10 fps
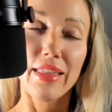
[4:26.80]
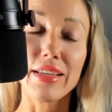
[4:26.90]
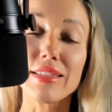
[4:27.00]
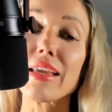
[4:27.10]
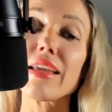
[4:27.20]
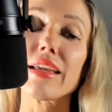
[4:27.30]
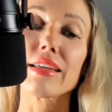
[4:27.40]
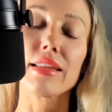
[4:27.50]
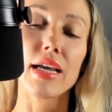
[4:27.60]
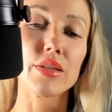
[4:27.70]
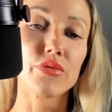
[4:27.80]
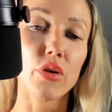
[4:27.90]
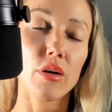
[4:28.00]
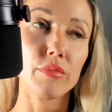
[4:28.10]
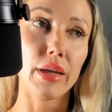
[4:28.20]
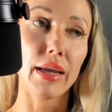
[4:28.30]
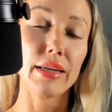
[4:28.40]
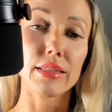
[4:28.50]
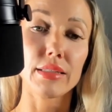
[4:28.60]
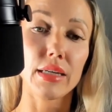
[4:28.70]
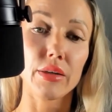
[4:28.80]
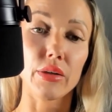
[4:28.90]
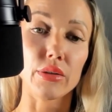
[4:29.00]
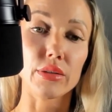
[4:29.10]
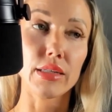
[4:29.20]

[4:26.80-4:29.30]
They say it can last from 8 to 10 years.